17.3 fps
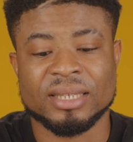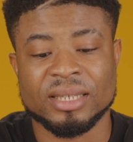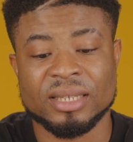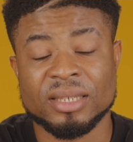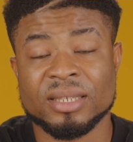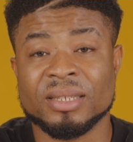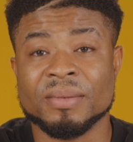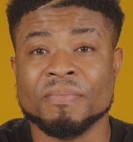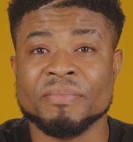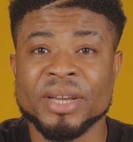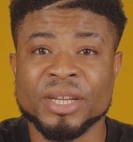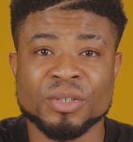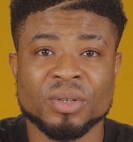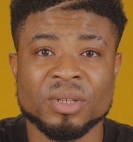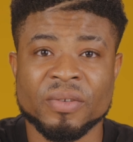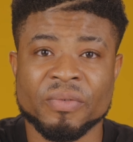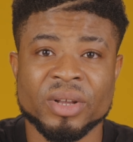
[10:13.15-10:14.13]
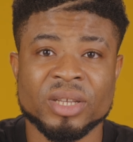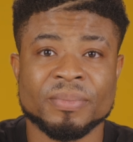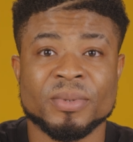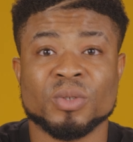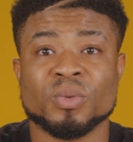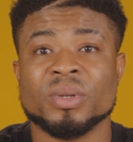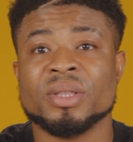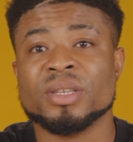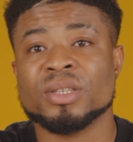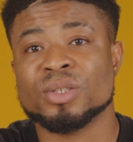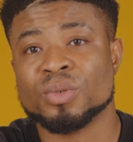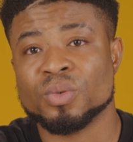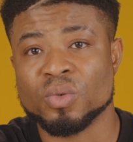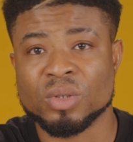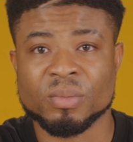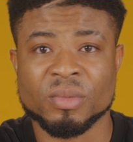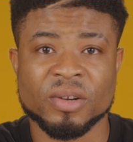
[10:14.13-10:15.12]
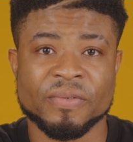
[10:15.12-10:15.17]
since the major difference between these two
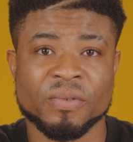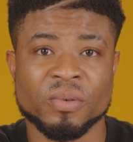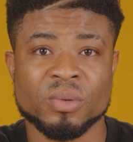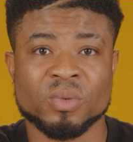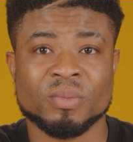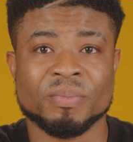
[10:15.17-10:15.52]
smartphones